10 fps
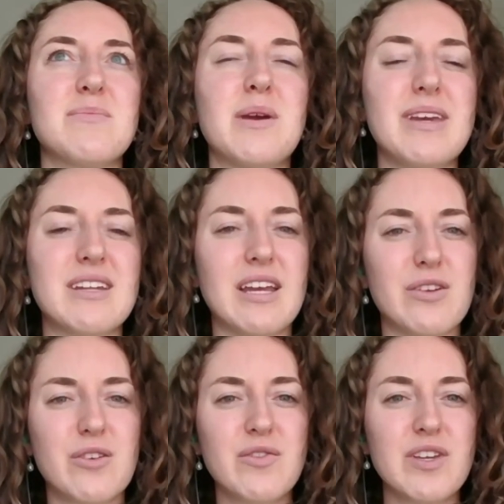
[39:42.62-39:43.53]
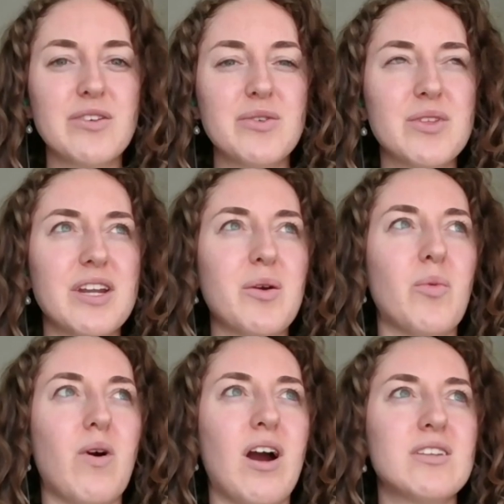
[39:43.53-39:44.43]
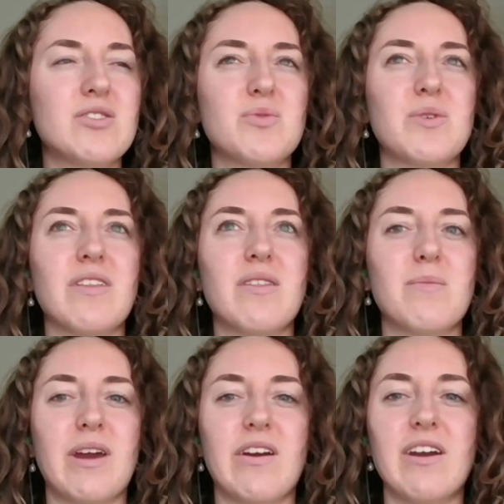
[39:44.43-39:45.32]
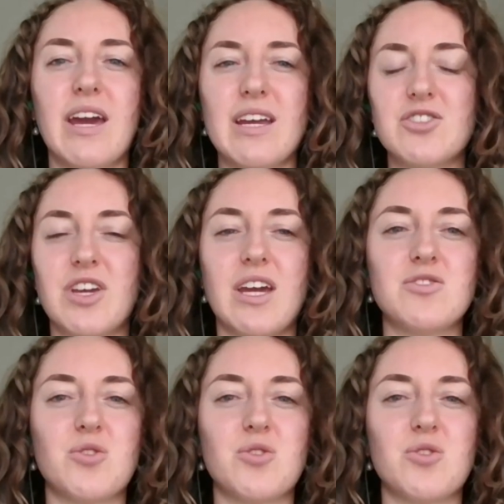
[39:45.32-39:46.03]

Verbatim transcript: maybe an interview that I watched with Mary H.K.